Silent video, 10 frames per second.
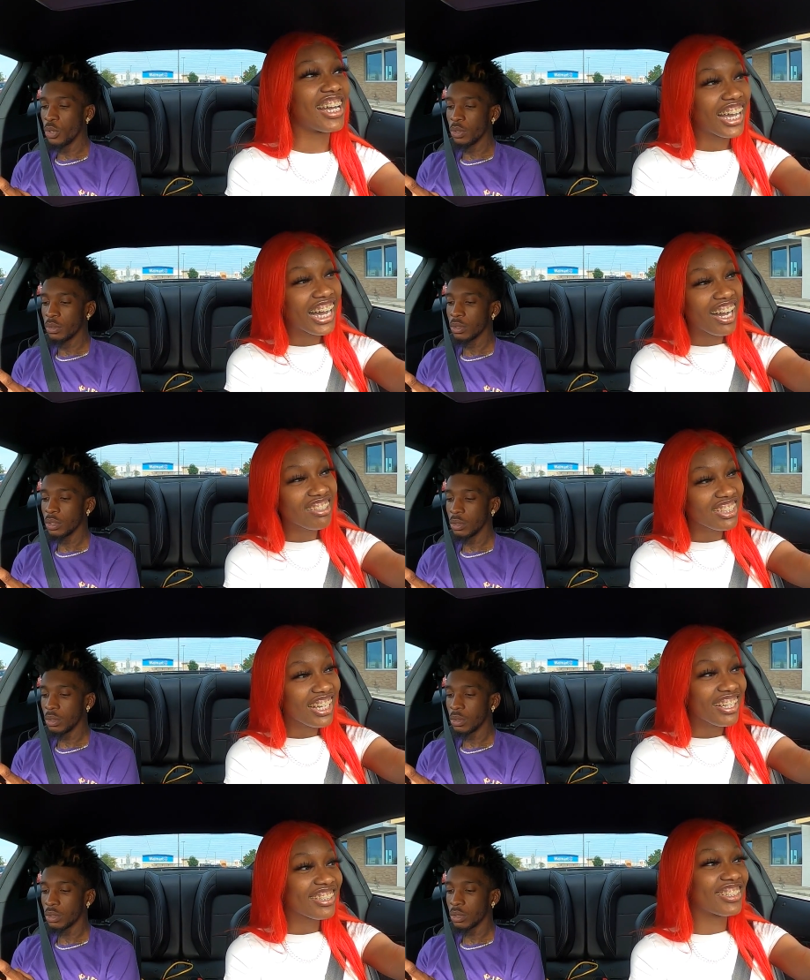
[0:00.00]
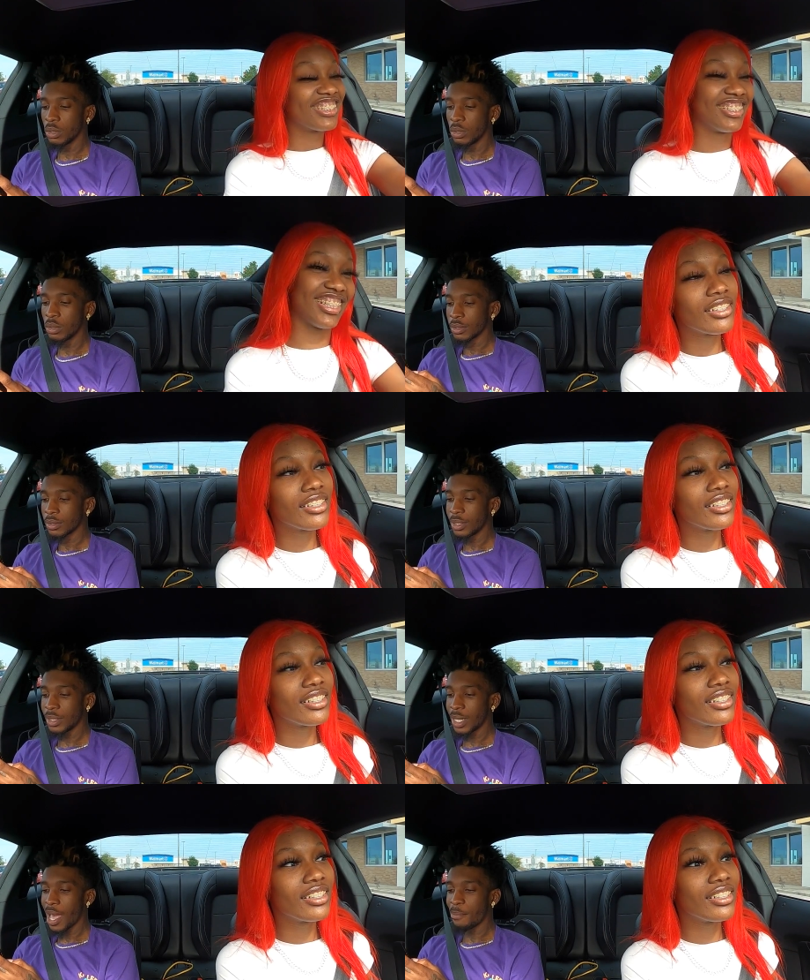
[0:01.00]
Speaker 1: do. I don't you look do. like her.
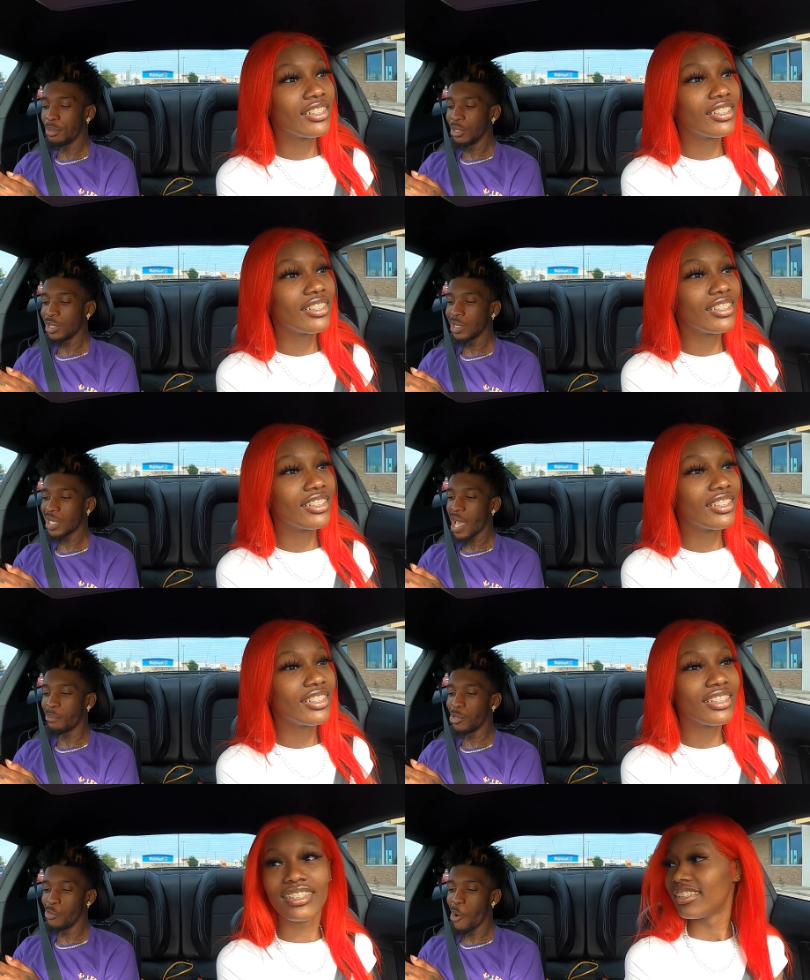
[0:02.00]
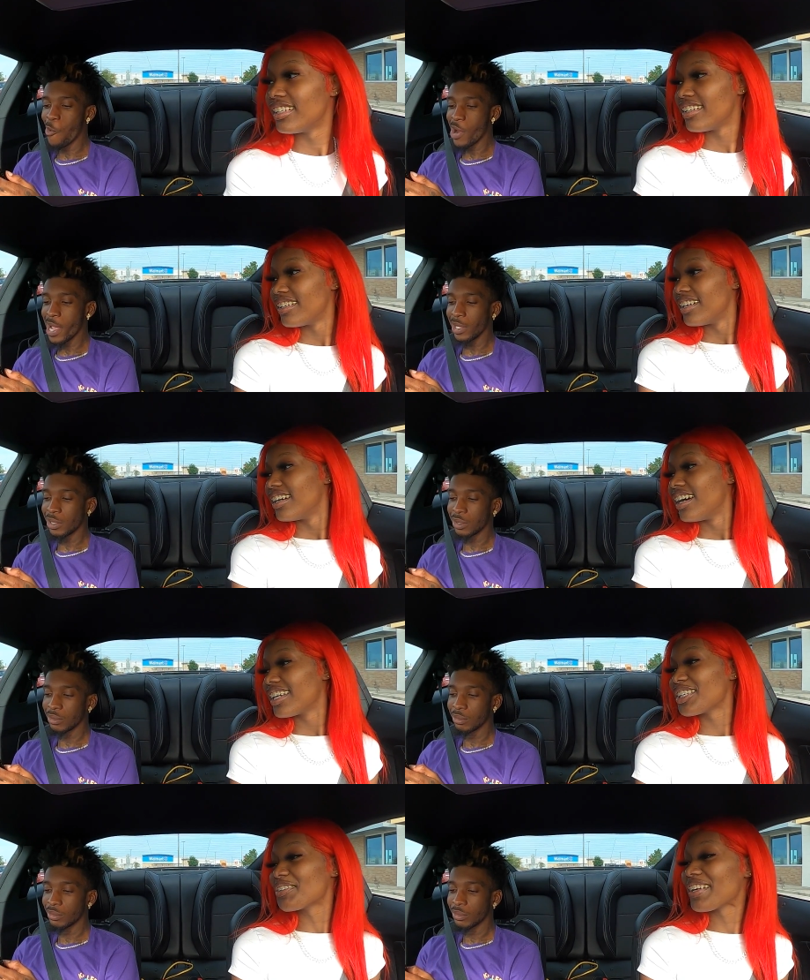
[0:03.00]
Speaker 2: She just got blue. She just got blue bow racks.
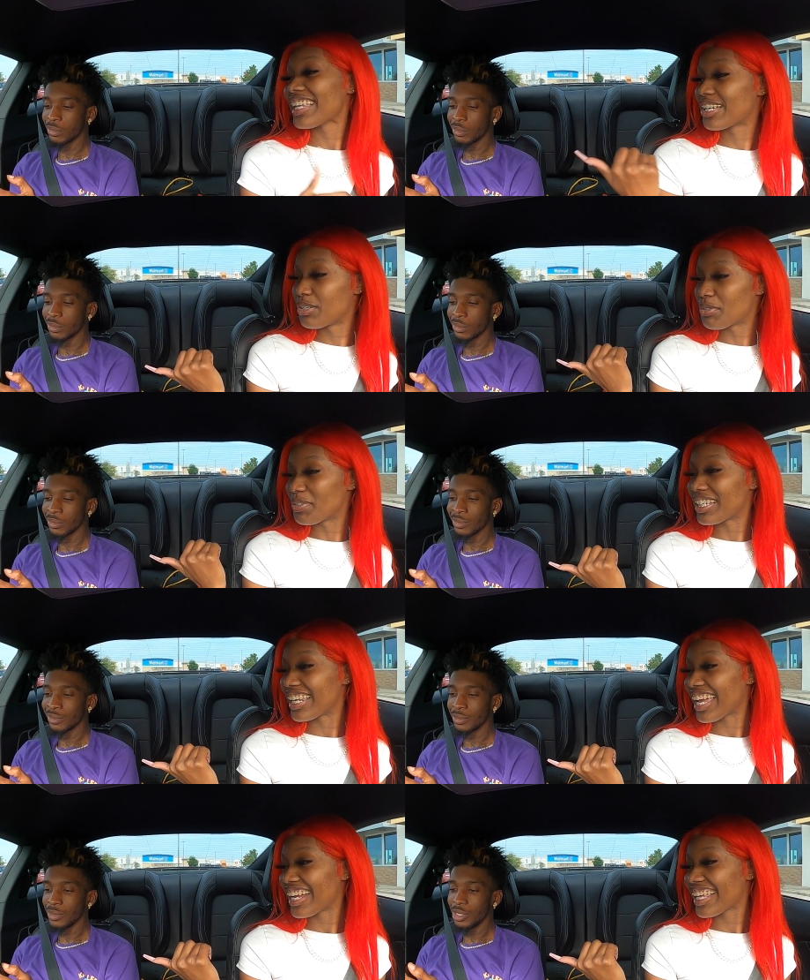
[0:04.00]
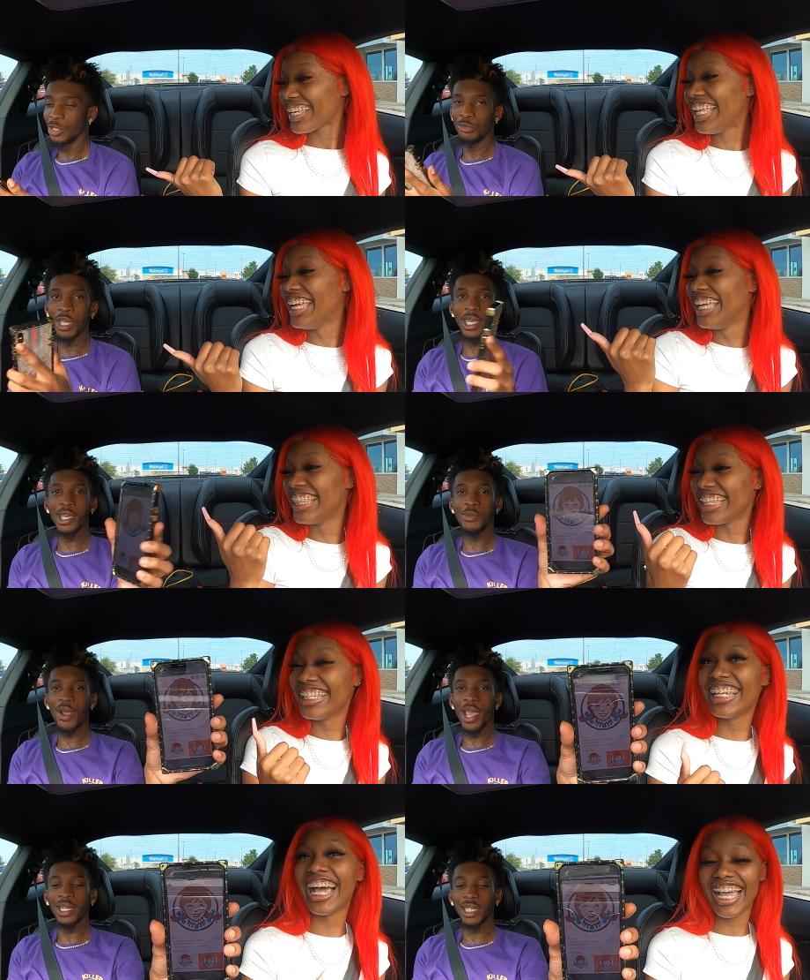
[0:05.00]
Speaker 1: You really googled the lady?
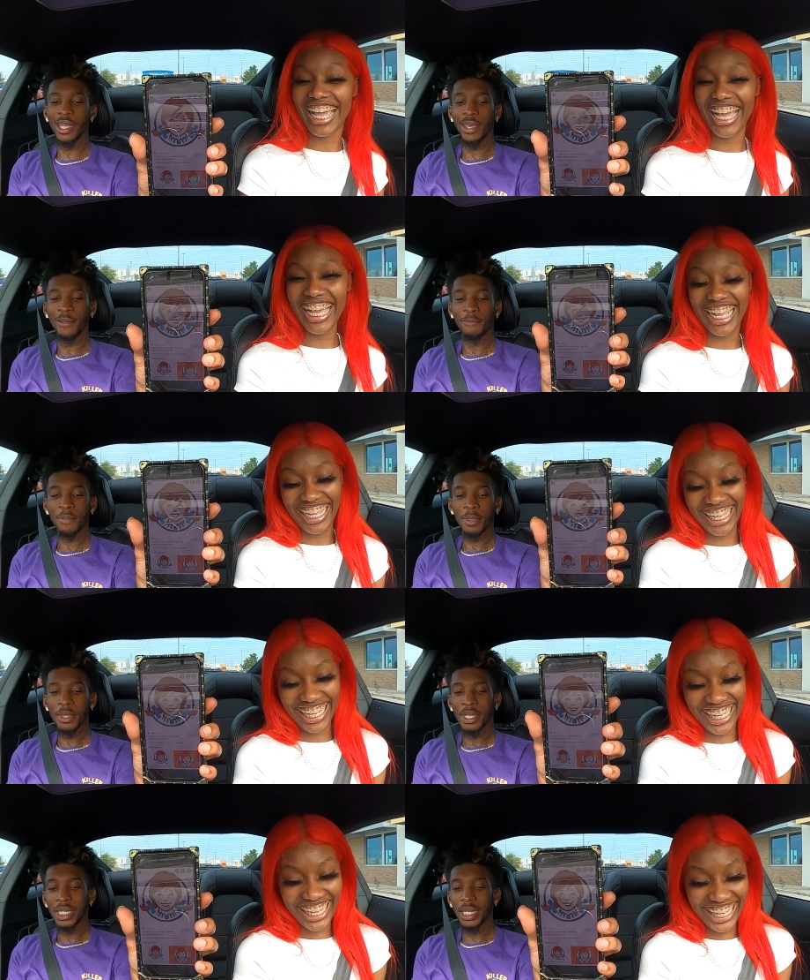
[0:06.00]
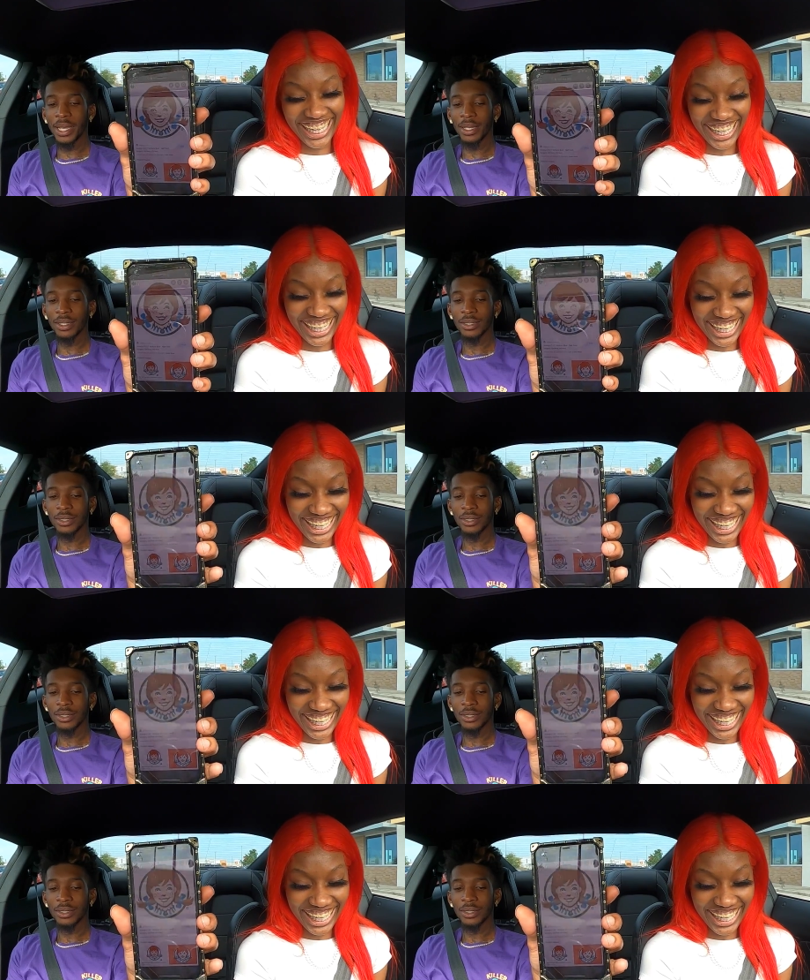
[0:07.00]
Speaker 2: Damn right. Look at that. Look at that.